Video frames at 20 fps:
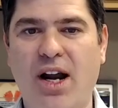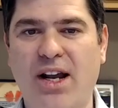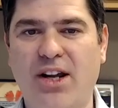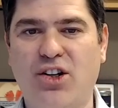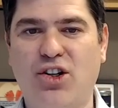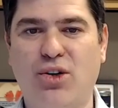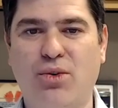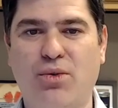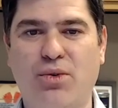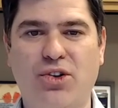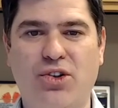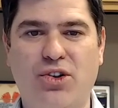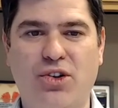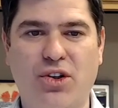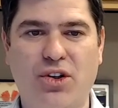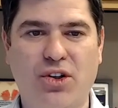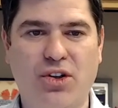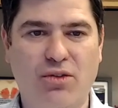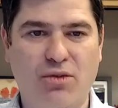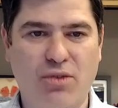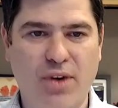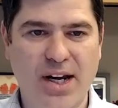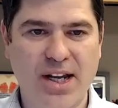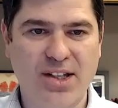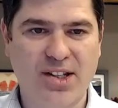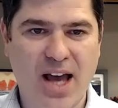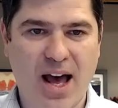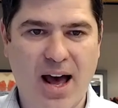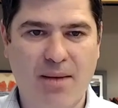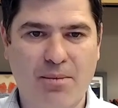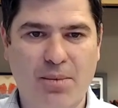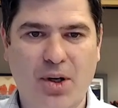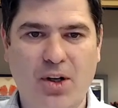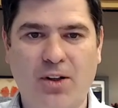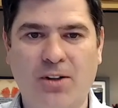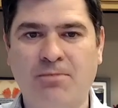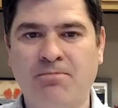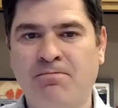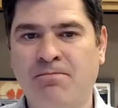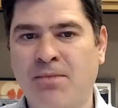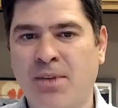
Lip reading: issuers to raise capital.